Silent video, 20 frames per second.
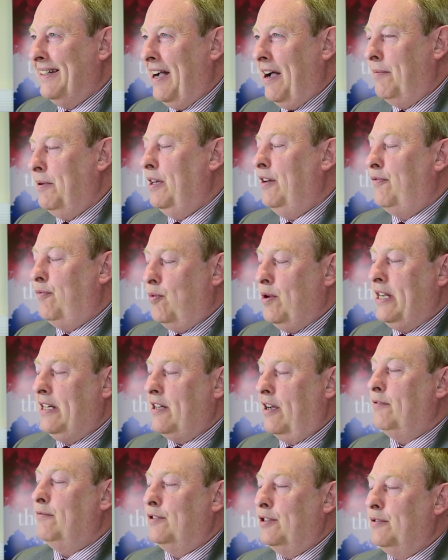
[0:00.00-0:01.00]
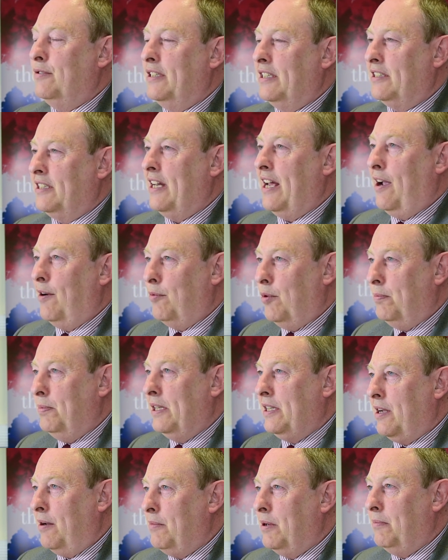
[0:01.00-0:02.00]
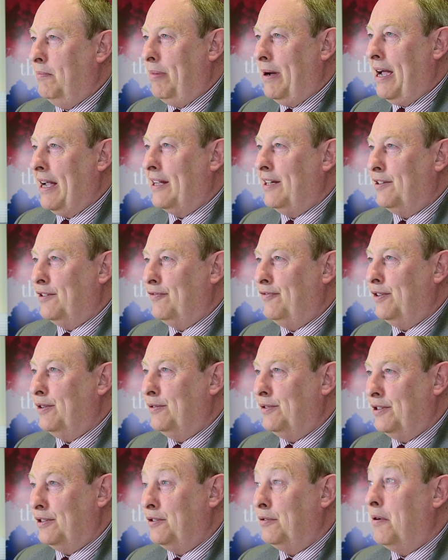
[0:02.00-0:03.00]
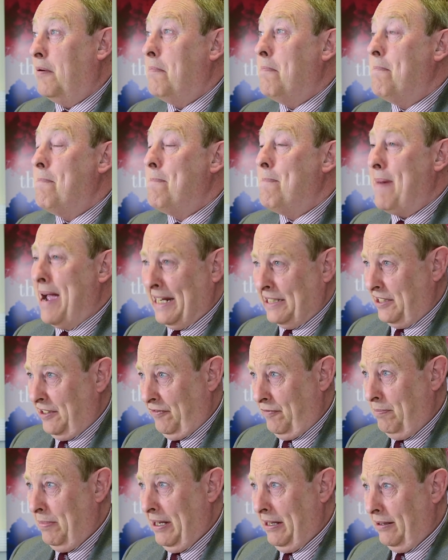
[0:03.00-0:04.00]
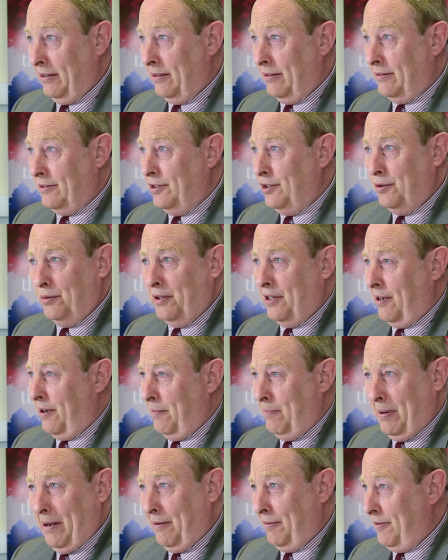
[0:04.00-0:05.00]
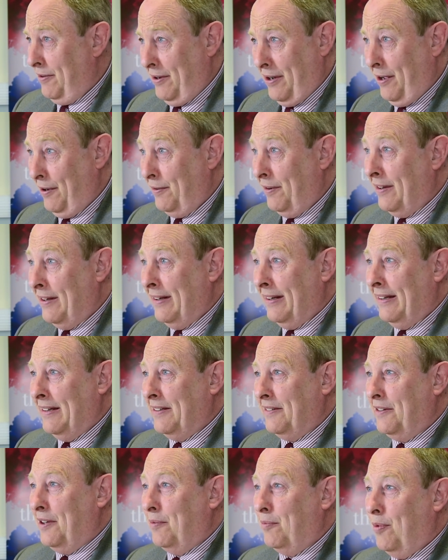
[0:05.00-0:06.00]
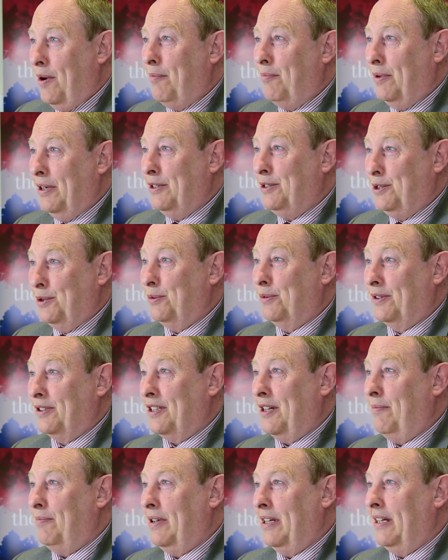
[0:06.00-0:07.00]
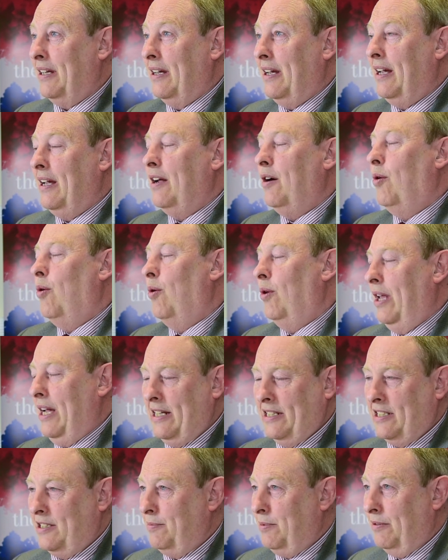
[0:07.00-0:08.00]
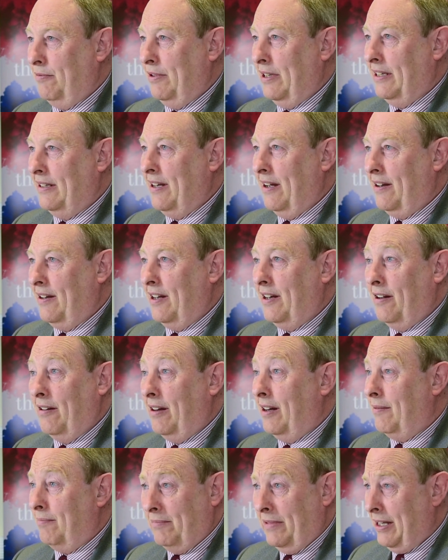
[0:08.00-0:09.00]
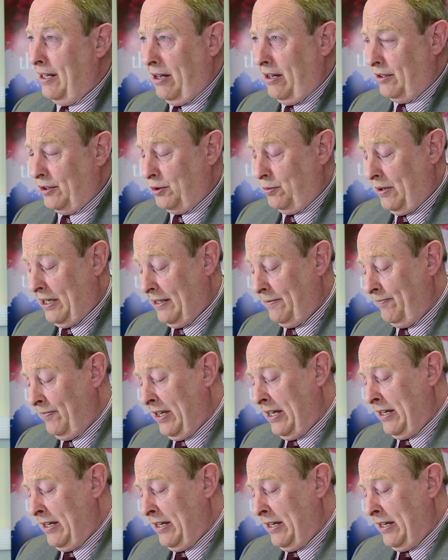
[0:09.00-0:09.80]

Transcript: I mean, if we don't do this now, we'll be coming back in the future to a massive bill. You and I both know that when we dual something, it all has to be redone in a large way.